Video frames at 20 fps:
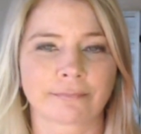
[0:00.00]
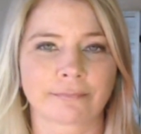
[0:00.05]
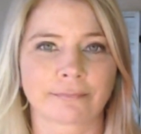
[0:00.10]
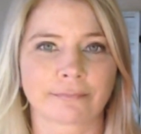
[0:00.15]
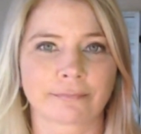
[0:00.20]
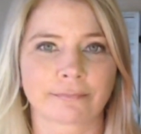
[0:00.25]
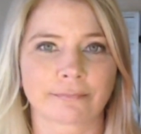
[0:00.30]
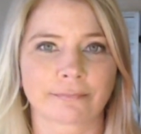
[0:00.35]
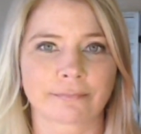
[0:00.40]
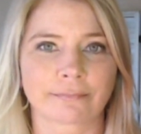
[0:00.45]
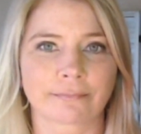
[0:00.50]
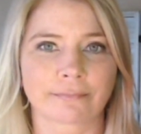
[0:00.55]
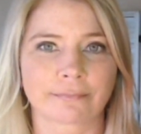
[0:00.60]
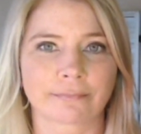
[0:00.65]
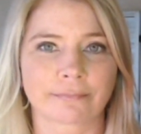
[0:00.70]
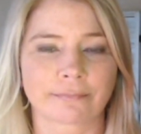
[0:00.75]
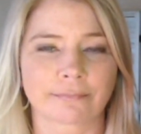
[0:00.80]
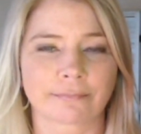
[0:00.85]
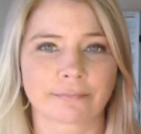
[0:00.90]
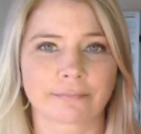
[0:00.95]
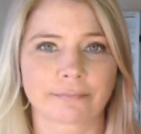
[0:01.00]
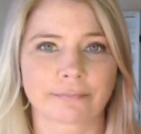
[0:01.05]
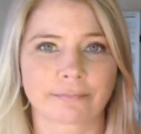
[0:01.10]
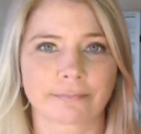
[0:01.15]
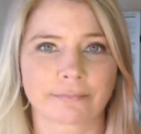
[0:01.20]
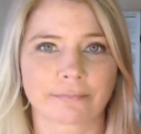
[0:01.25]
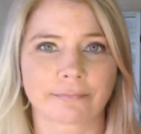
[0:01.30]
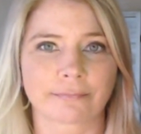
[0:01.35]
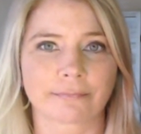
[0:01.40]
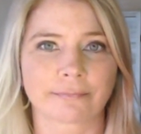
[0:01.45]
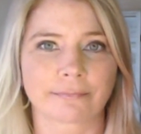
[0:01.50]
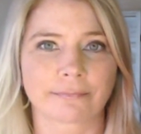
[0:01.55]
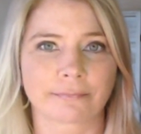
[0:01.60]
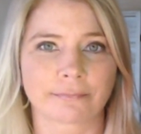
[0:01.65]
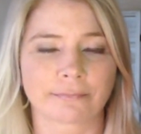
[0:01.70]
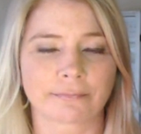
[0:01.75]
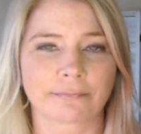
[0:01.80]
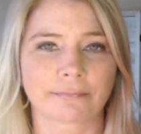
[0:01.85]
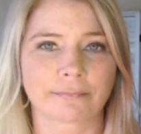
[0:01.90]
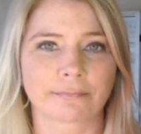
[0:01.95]

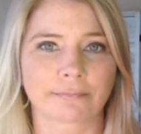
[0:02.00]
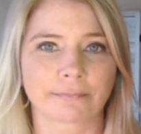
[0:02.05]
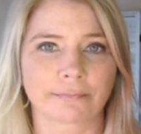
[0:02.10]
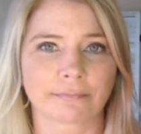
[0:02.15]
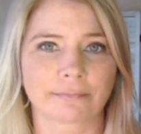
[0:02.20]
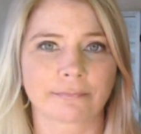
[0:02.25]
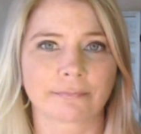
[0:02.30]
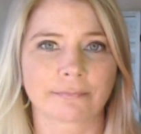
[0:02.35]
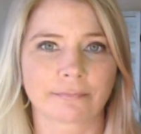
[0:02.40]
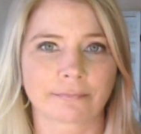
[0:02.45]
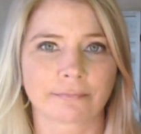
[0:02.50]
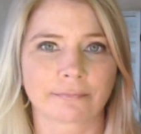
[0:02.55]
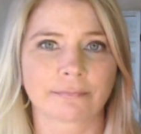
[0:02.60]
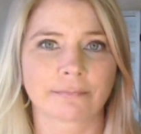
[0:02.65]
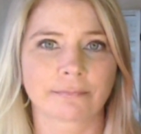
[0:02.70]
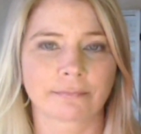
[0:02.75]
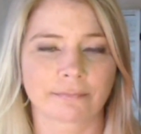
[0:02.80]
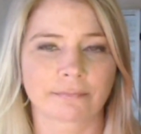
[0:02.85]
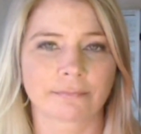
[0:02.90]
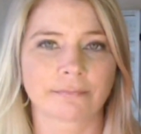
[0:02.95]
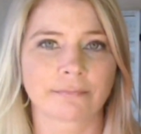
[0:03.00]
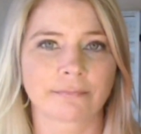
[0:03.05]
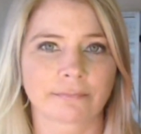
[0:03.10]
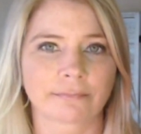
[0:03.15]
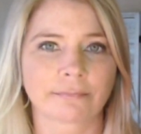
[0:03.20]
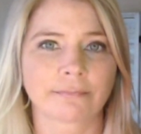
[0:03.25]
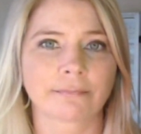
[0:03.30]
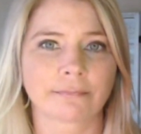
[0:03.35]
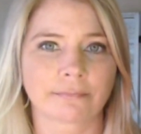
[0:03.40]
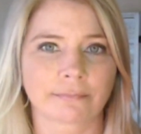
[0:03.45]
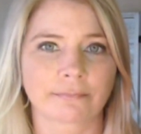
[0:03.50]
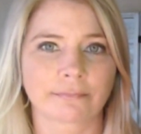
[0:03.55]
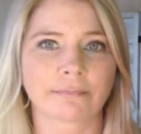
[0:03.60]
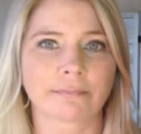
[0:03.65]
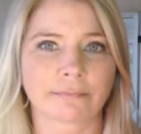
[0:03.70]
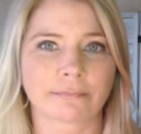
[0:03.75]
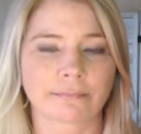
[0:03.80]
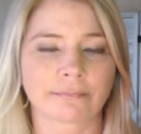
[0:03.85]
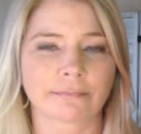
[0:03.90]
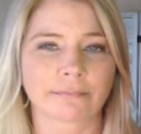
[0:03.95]

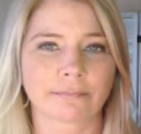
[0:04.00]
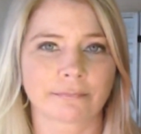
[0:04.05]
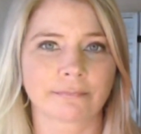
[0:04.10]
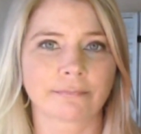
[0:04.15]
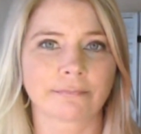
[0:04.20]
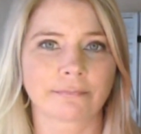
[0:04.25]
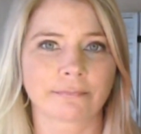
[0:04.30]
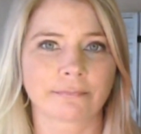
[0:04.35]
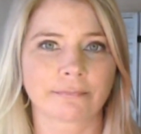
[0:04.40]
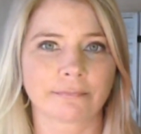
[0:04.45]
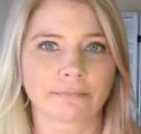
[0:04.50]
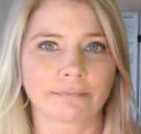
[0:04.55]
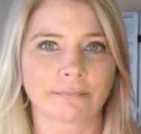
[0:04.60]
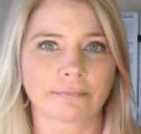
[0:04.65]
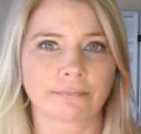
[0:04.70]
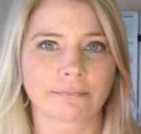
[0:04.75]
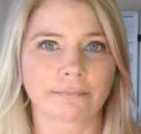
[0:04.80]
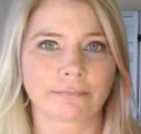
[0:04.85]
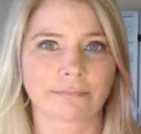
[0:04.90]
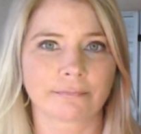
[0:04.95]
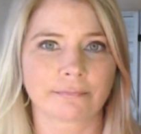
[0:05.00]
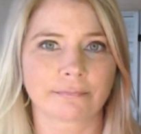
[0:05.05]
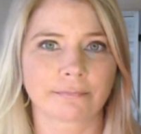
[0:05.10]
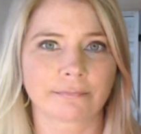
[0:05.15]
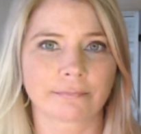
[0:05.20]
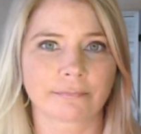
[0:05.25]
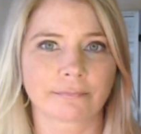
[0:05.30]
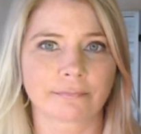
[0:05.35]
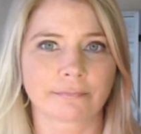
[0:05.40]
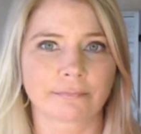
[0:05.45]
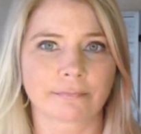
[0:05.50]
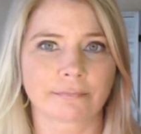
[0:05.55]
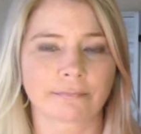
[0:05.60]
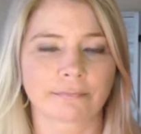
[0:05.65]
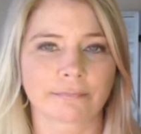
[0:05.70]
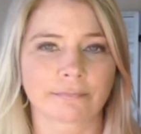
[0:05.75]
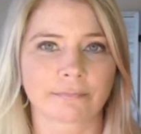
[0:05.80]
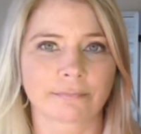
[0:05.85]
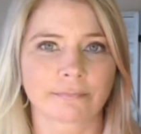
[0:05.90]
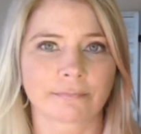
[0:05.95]

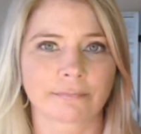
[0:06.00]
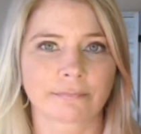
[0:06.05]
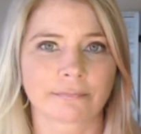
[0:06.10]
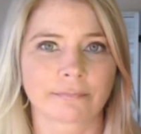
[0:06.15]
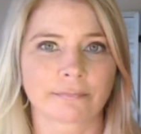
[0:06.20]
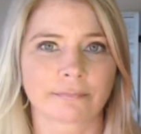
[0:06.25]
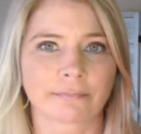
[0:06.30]
(silent)